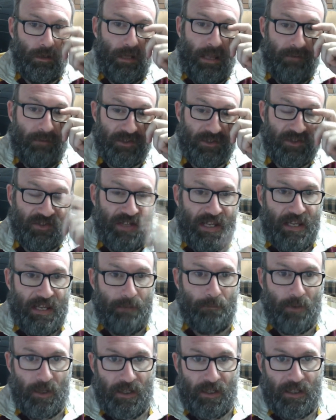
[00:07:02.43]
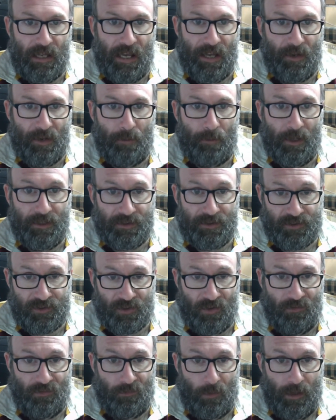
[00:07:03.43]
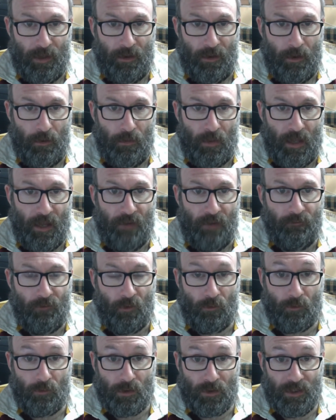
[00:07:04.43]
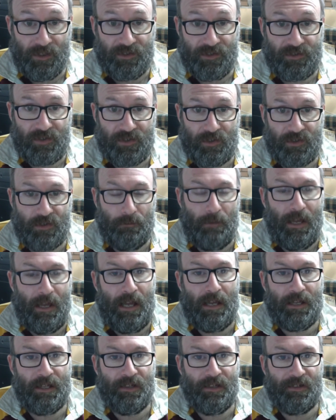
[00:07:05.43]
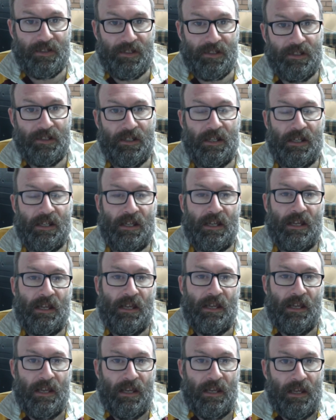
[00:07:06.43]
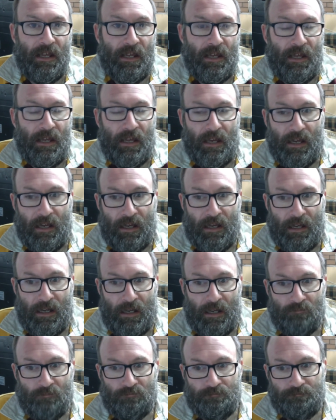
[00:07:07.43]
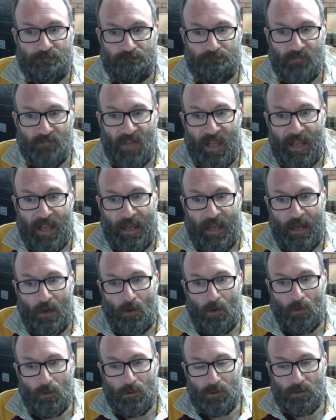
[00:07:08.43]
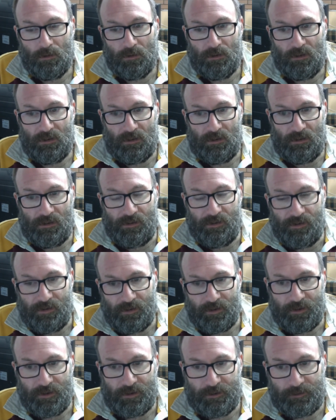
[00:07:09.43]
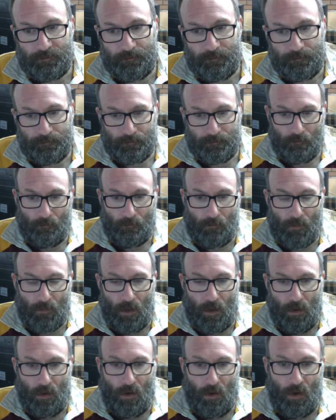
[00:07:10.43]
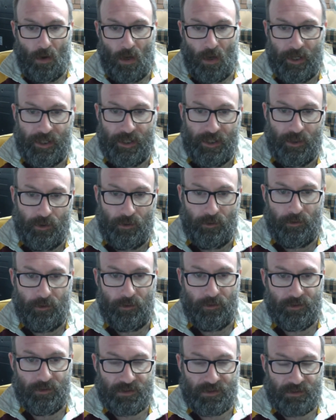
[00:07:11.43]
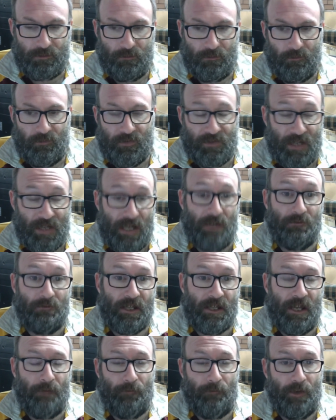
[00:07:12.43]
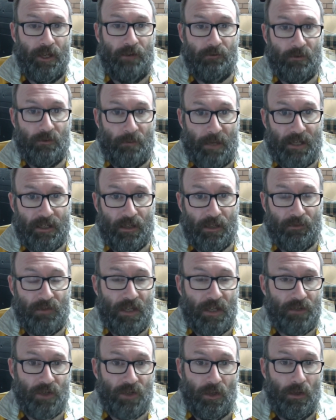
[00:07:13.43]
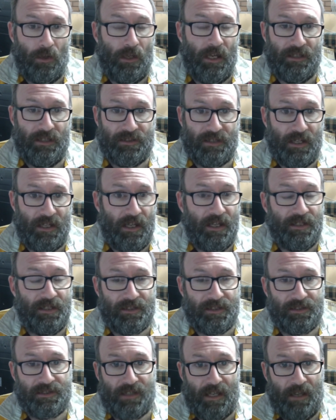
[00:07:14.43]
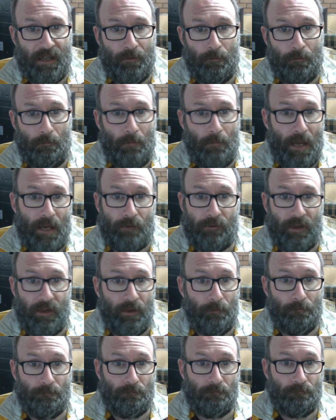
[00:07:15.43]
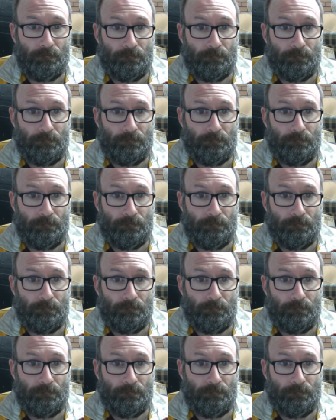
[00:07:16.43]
have a sticky beak at a piece of software they've released to market. Now, I use, for data recovery here at the Backyard Tech Channel, it's ESIS and Macrium.